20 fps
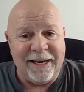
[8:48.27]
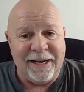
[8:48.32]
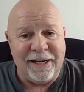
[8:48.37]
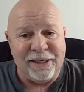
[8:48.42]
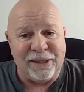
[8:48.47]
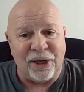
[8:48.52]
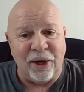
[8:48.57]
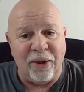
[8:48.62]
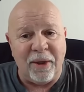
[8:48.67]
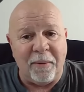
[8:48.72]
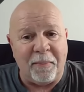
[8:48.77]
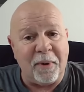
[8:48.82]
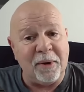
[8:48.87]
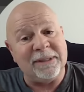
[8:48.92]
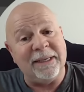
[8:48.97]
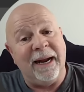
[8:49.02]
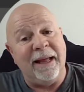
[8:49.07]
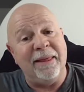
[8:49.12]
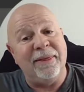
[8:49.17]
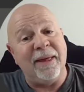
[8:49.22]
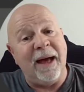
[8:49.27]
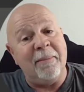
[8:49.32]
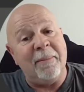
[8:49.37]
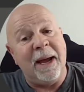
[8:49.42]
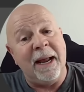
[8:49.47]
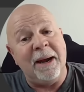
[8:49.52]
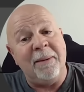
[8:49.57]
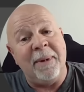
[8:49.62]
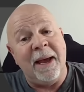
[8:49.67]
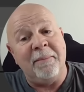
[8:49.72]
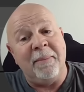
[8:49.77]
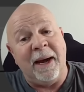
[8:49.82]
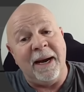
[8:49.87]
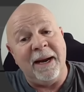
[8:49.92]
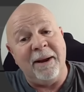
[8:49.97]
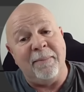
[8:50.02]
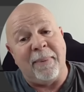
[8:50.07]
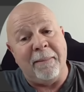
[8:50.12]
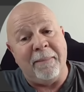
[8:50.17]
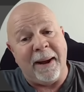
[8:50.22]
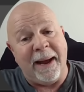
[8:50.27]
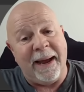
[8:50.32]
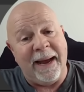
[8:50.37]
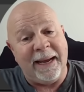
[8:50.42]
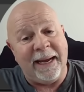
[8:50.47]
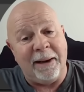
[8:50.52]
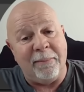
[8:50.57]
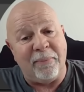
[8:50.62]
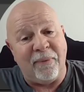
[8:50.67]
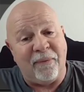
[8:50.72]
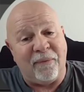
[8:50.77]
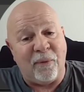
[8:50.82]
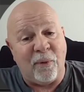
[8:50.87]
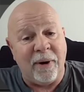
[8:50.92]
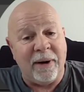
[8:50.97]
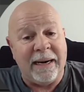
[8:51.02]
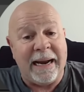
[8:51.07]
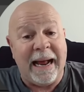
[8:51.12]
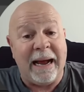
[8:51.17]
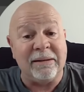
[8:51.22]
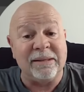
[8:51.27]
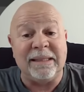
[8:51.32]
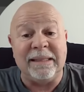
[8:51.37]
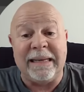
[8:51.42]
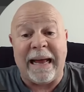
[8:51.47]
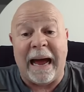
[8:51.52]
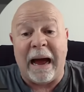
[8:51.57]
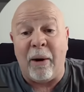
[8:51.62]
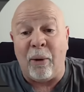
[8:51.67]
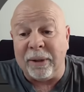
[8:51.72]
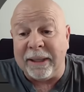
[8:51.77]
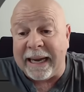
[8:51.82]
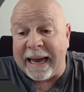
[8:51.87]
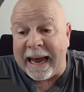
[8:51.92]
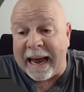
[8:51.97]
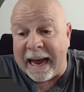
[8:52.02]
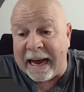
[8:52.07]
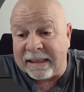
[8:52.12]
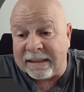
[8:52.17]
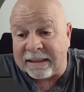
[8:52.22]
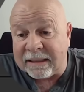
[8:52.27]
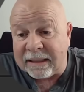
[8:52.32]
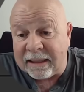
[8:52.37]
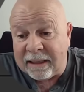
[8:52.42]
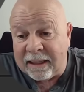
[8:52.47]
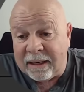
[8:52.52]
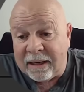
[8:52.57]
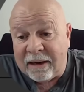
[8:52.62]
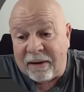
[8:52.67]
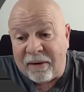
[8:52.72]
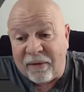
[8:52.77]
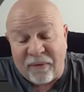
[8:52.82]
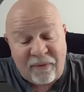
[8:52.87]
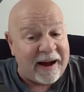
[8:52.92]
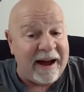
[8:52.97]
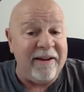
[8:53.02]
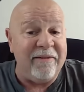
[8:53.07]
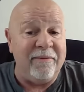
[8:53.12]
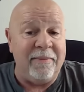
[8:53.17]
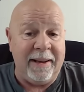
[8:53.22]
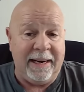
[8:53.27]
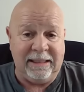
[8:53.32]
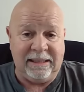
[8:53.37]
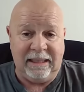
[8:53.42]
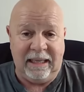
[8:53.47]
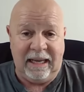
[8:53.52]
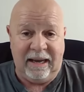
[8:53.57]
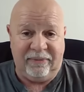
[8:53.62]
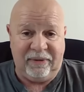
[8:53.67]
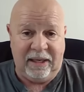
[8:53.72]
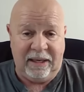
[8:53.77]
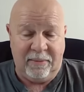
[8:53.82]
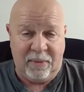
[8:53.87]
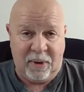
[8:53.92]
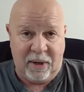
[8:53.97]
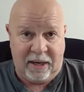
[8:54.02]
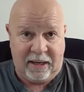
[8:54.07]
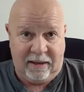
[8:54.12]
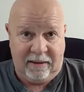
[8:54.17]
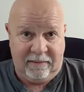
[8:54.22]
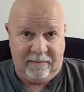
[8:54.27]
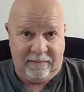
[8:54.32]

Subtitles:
So the person I thought might have made money by buying it before now only has 5 minutes left in the market.